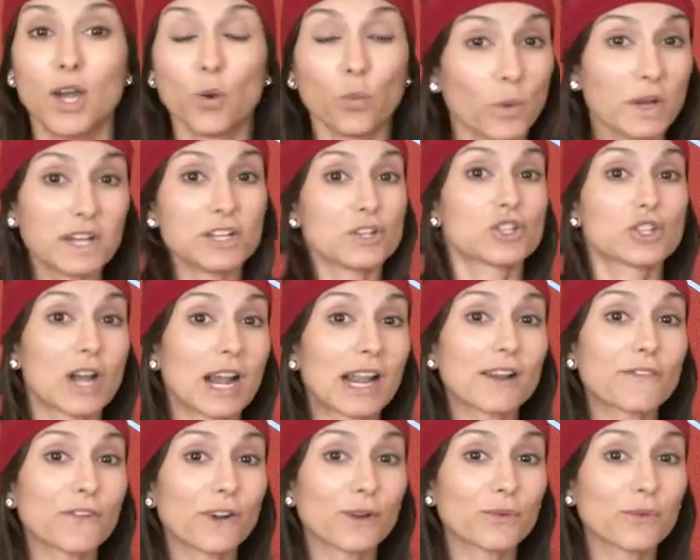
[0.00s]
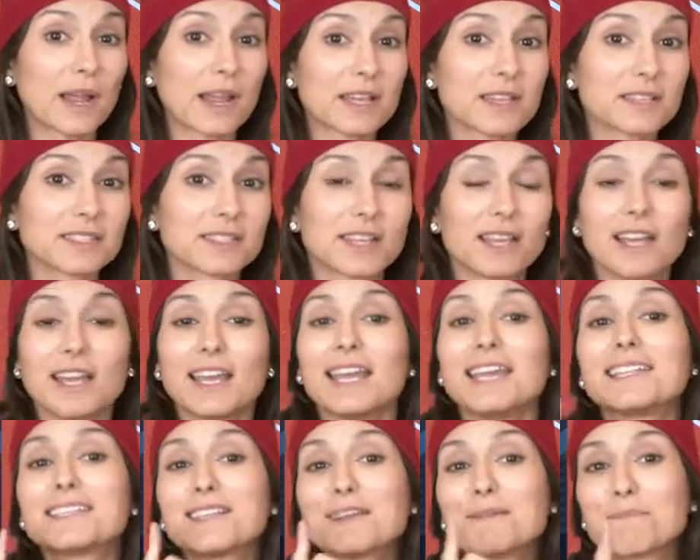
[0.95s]
When you train for a race,
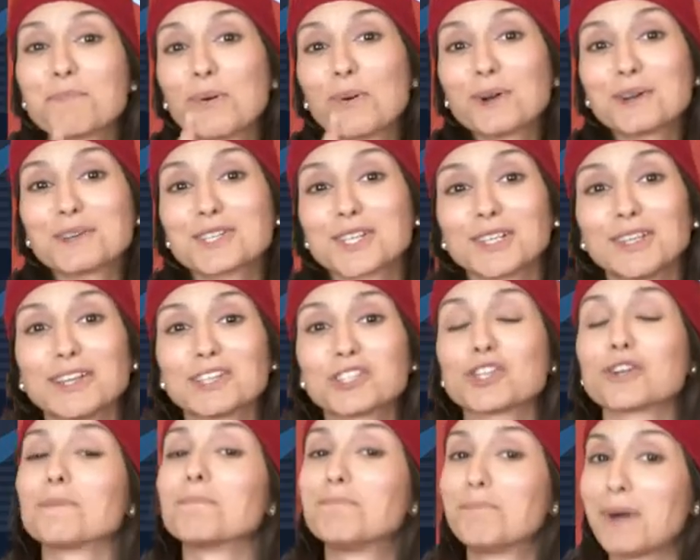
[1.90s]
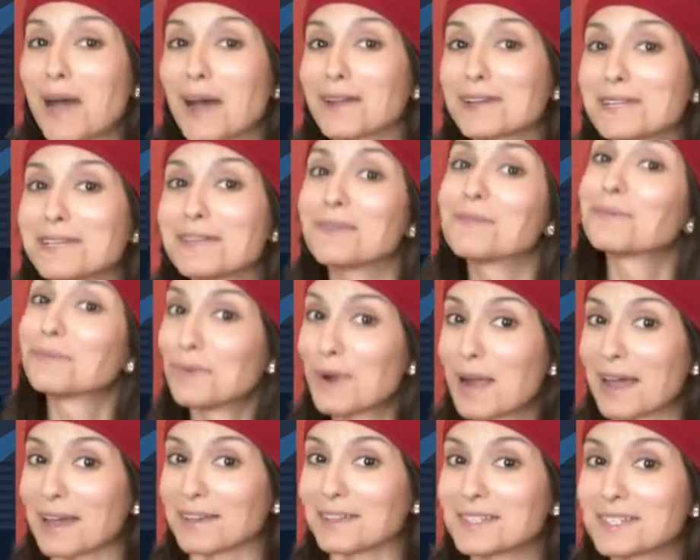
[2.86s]
it's important to let your body
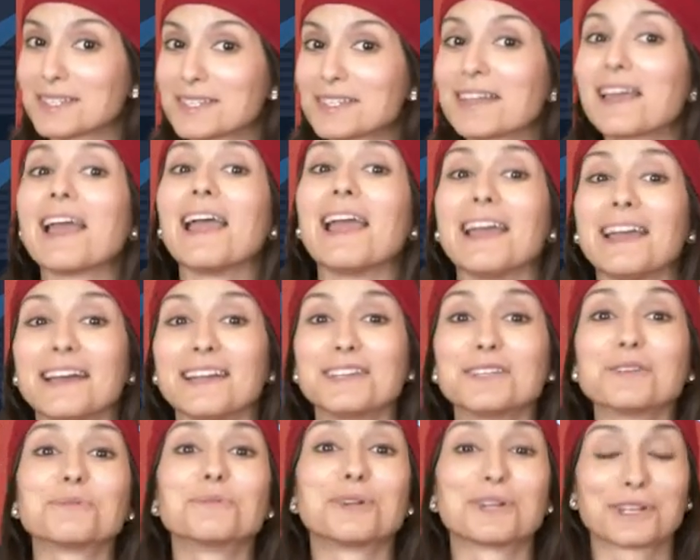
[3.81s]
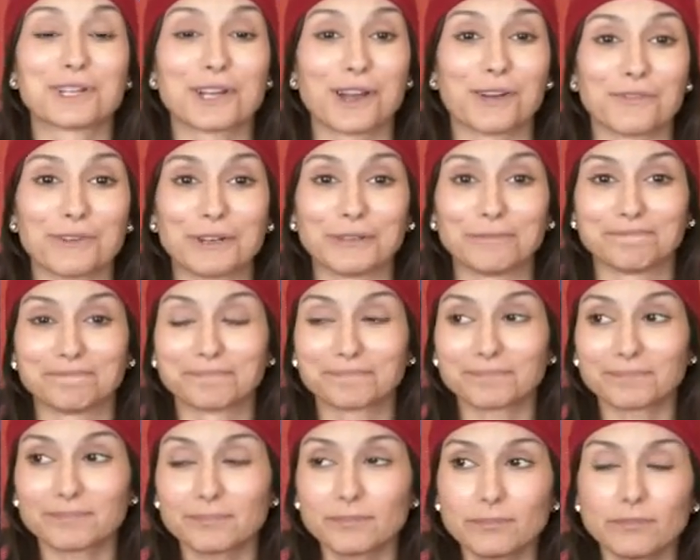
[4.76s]
rest and recover.
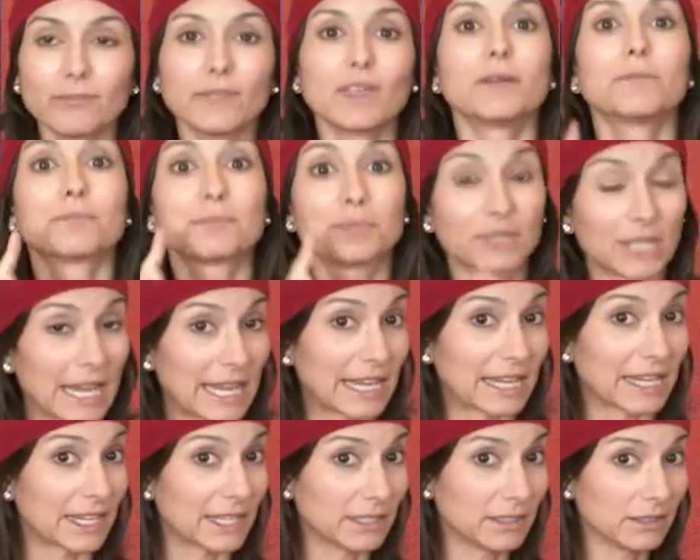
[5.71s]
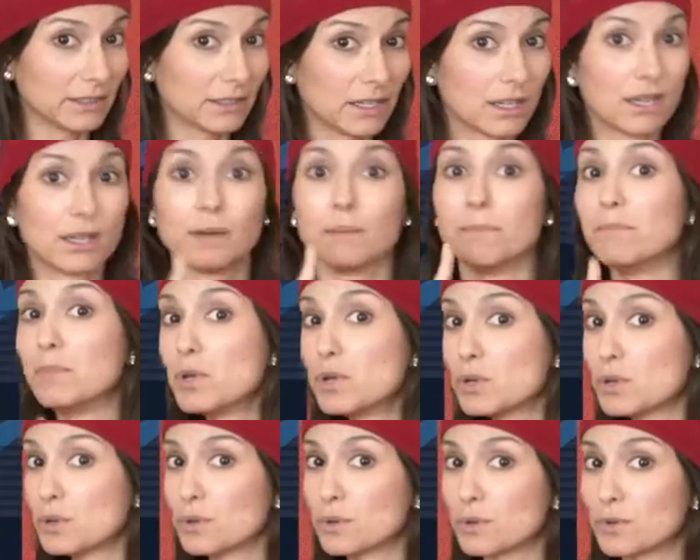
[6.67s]
Plan,
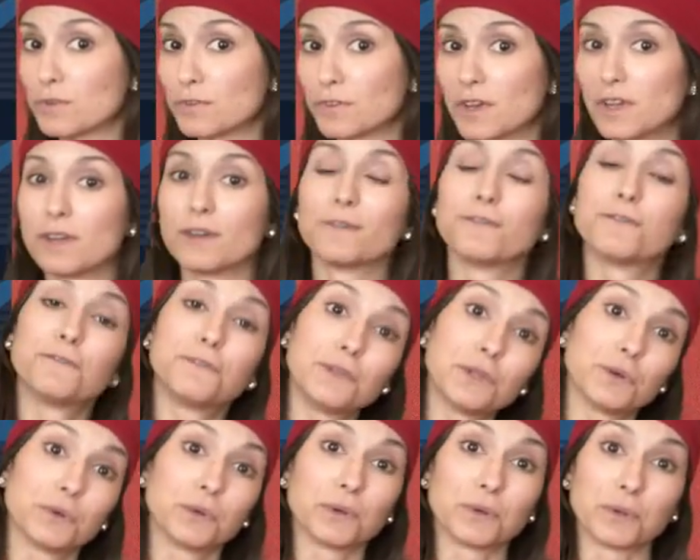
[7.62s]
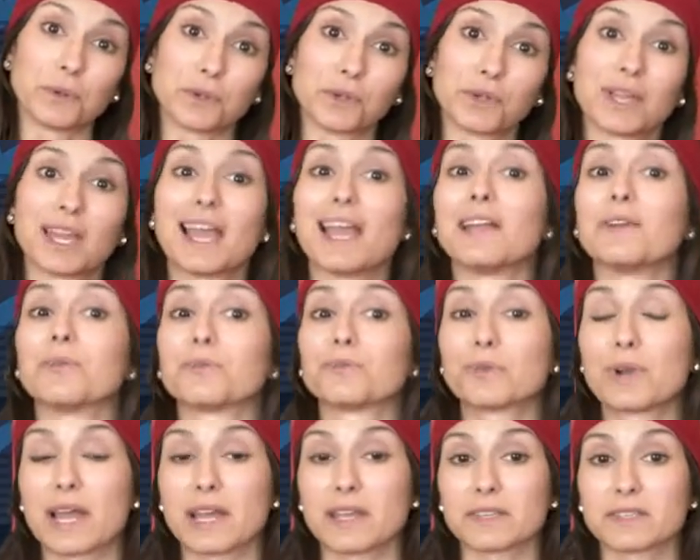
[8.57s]
move, fuel, and
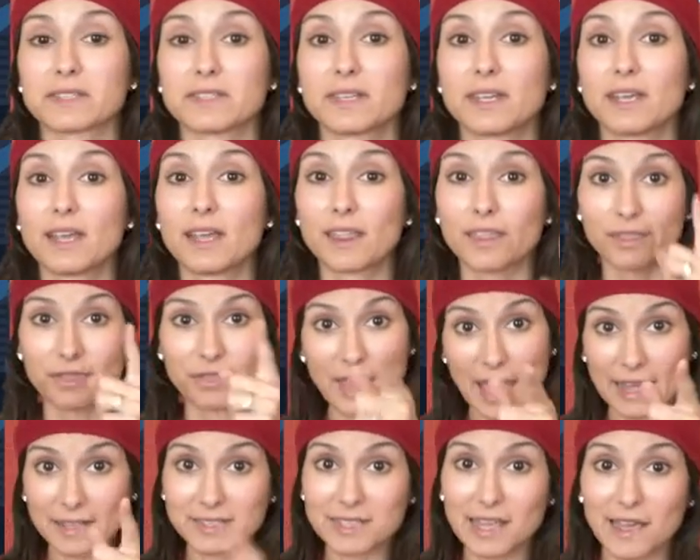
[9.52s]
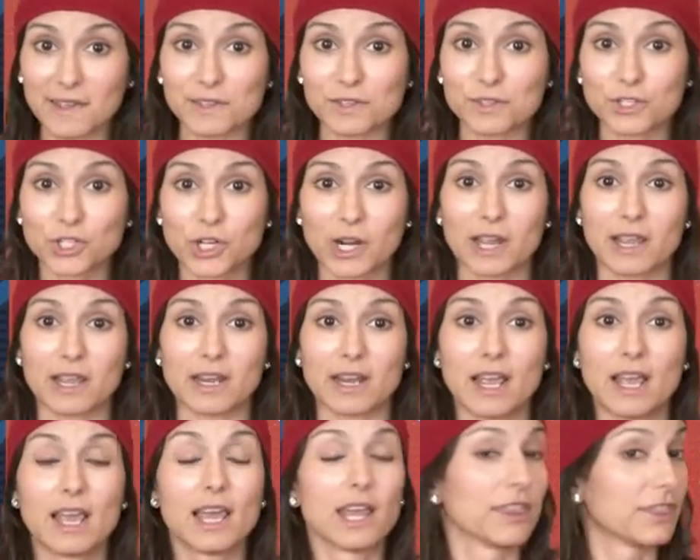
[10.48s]
rest. That's how you train.
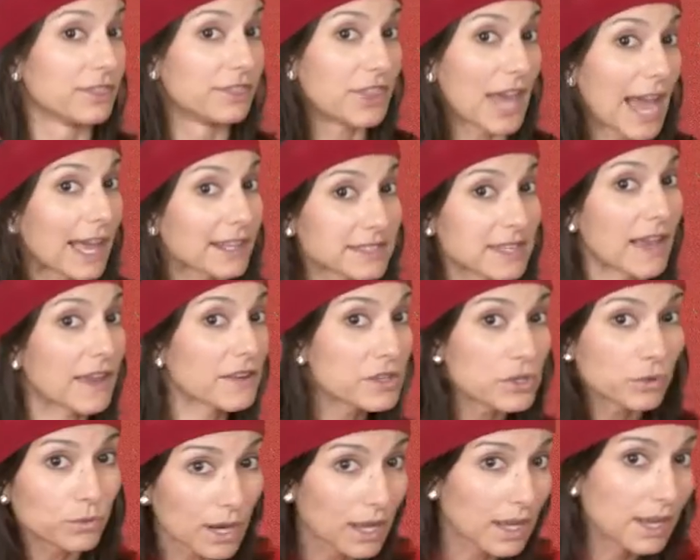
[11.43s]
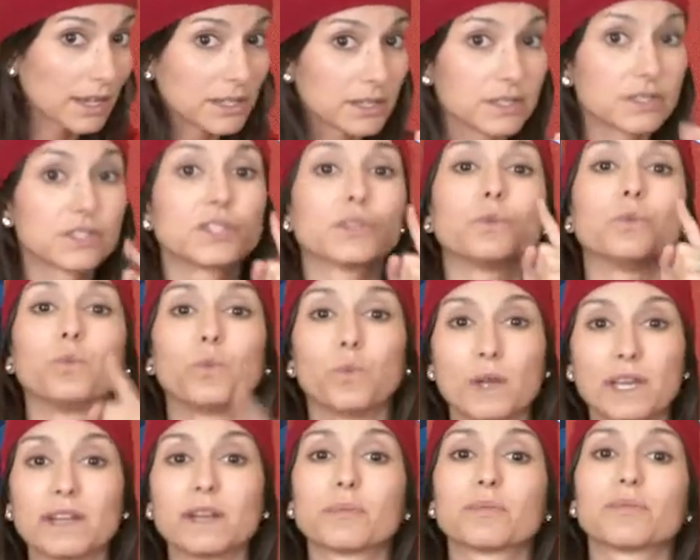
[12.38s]
That's how you run to
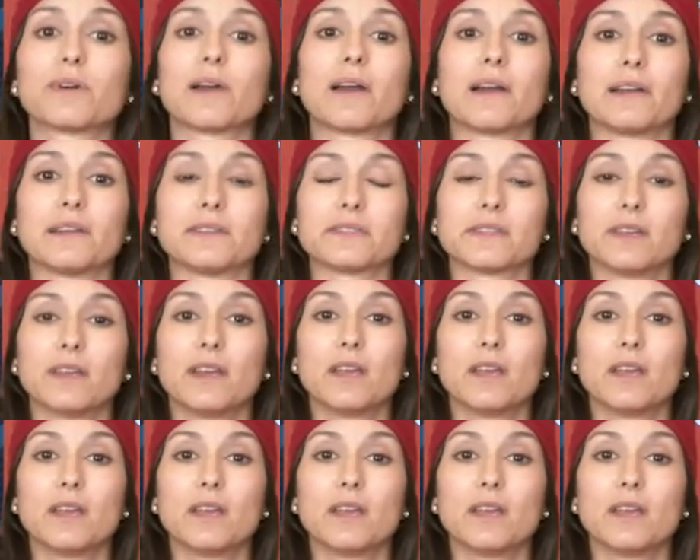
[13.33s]
win a prize.